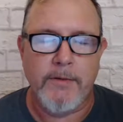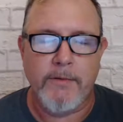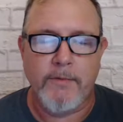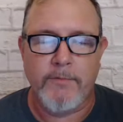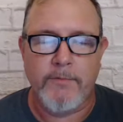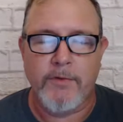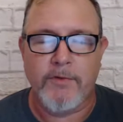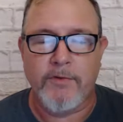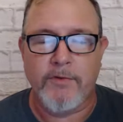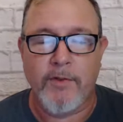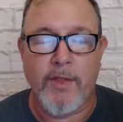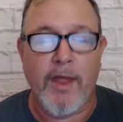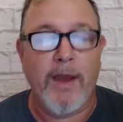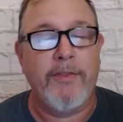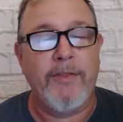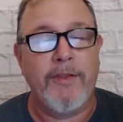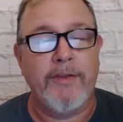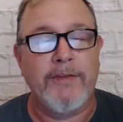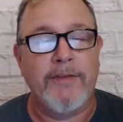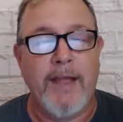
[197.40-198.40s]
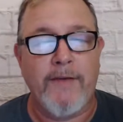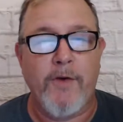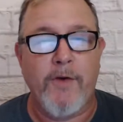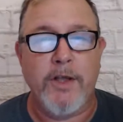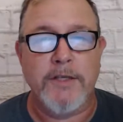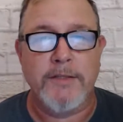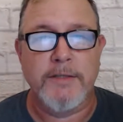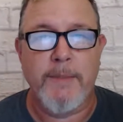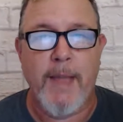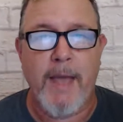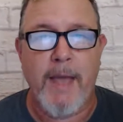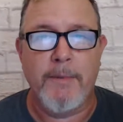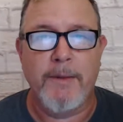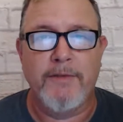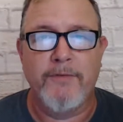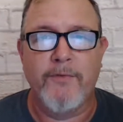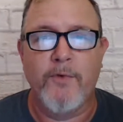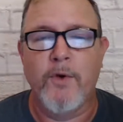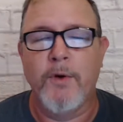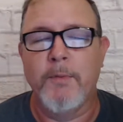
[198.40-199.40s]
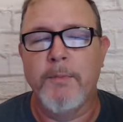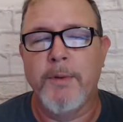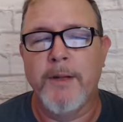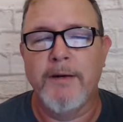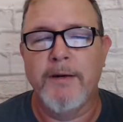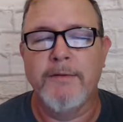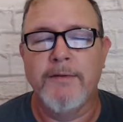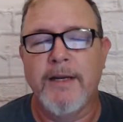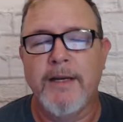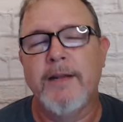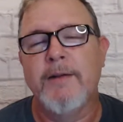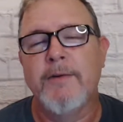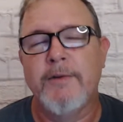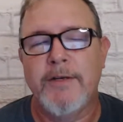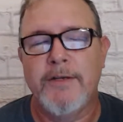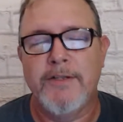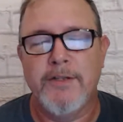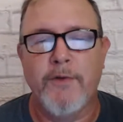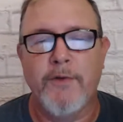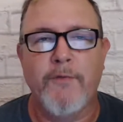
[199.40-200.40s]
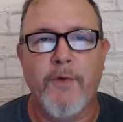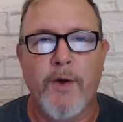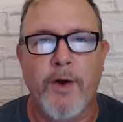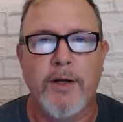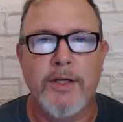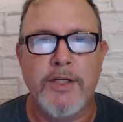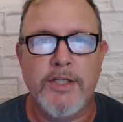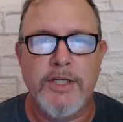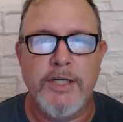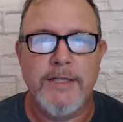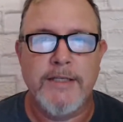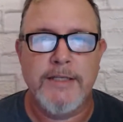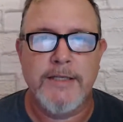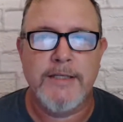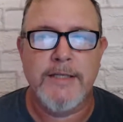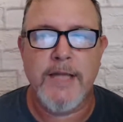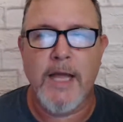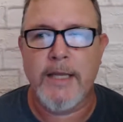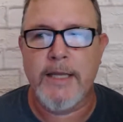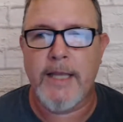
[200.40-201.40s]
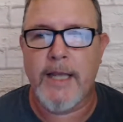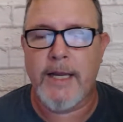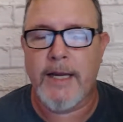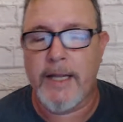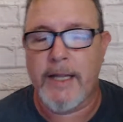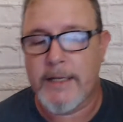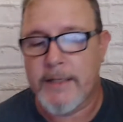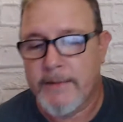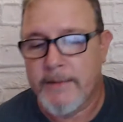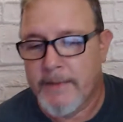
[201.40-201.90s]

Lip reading: there's a lot of things to have awesome habits for, but so far cheese is not yet it.